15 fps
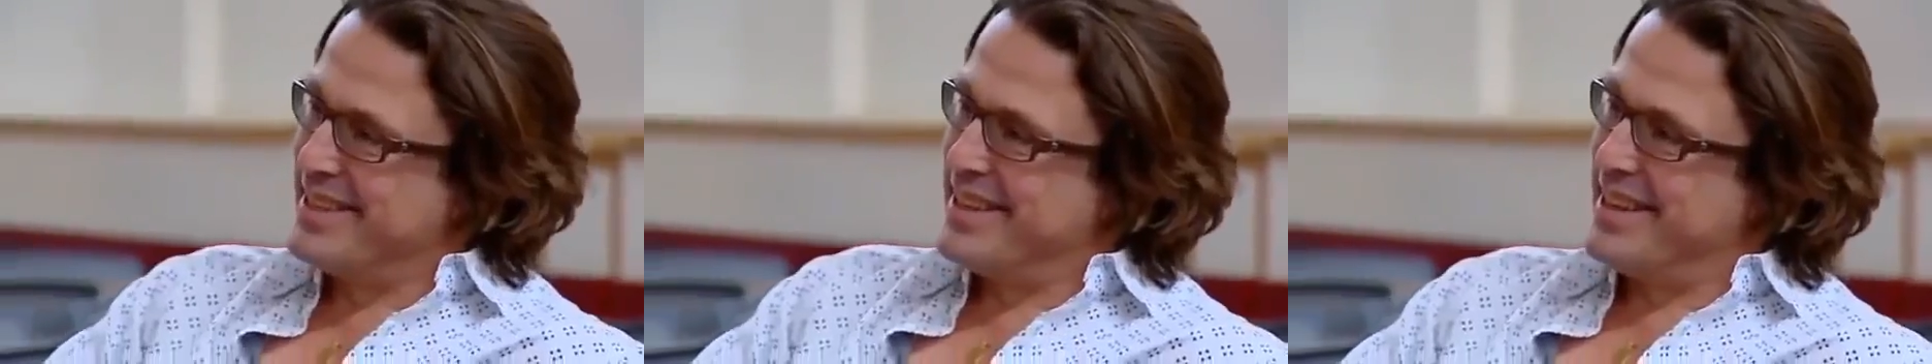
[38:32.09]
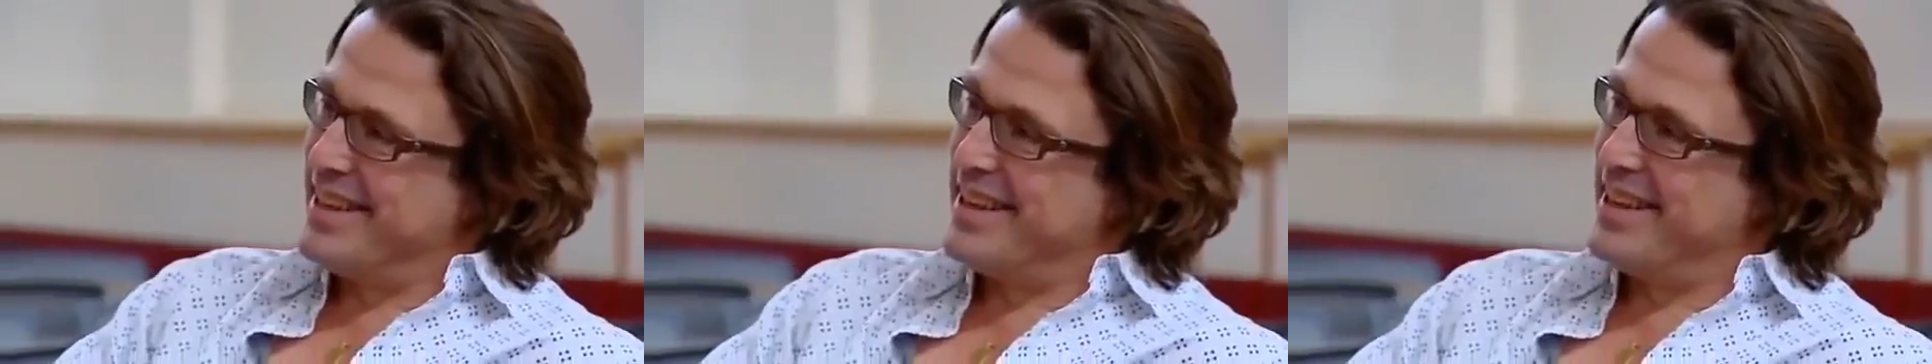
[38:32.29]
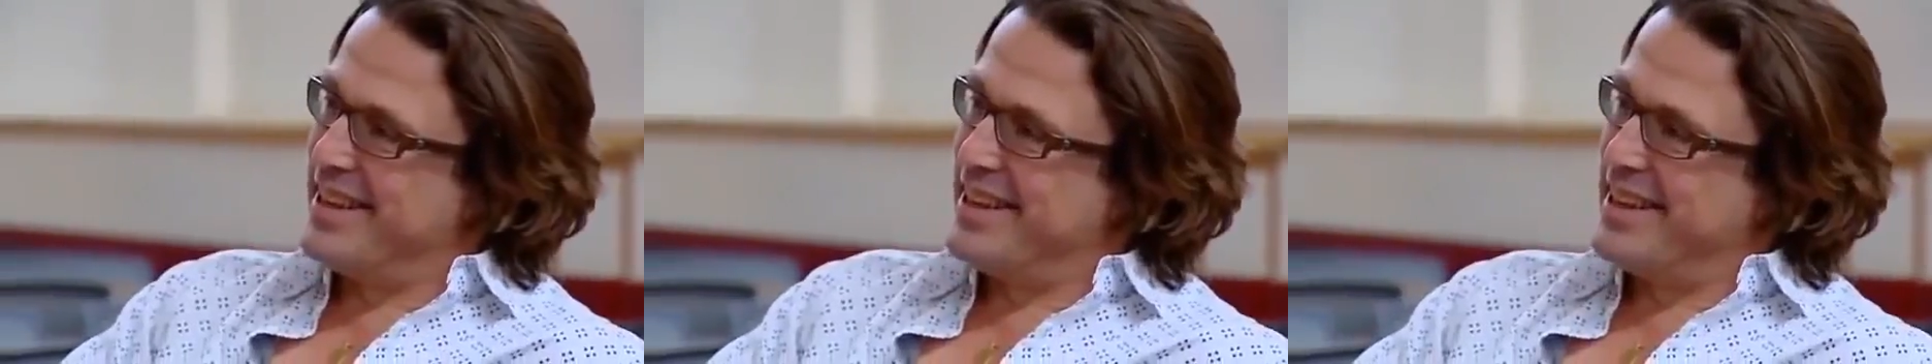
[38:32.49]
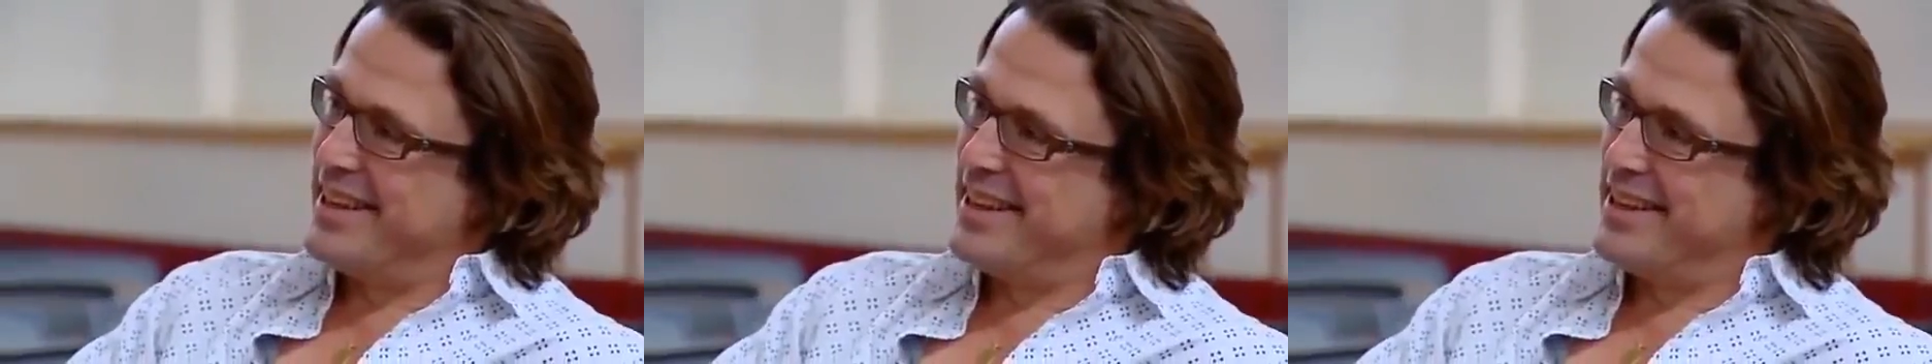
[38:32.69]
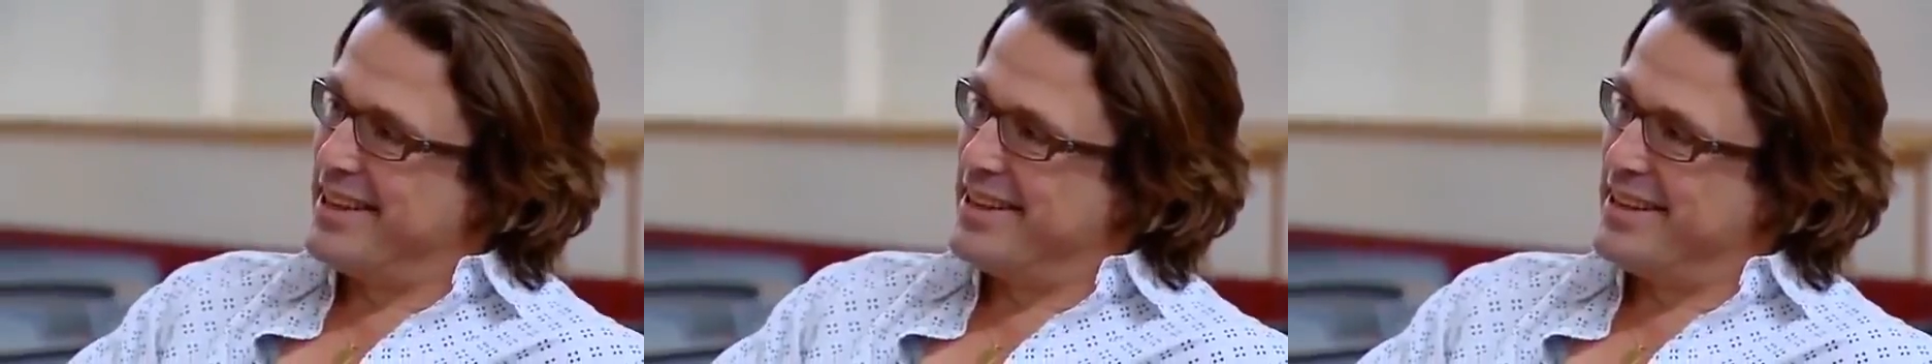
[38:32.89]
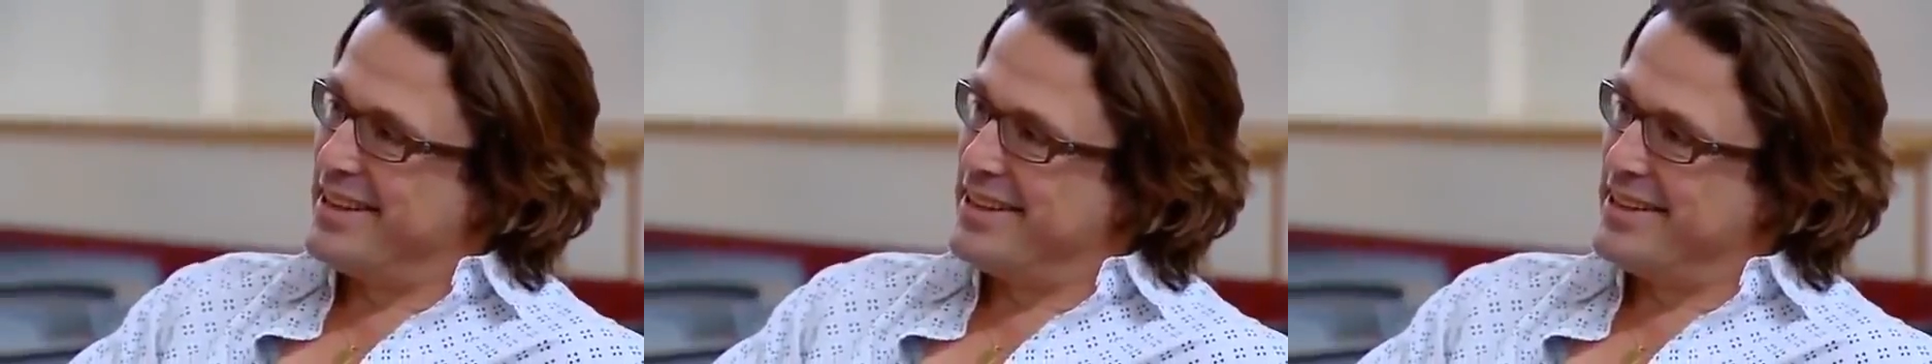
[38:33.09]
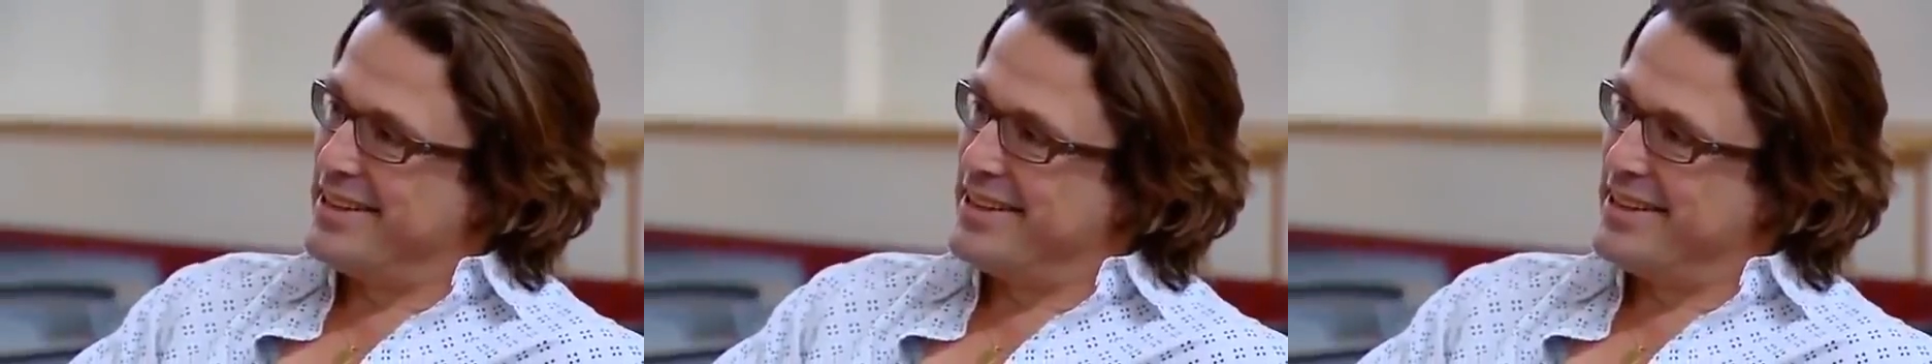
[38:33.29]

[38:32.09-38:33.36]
Oh wow. Okay.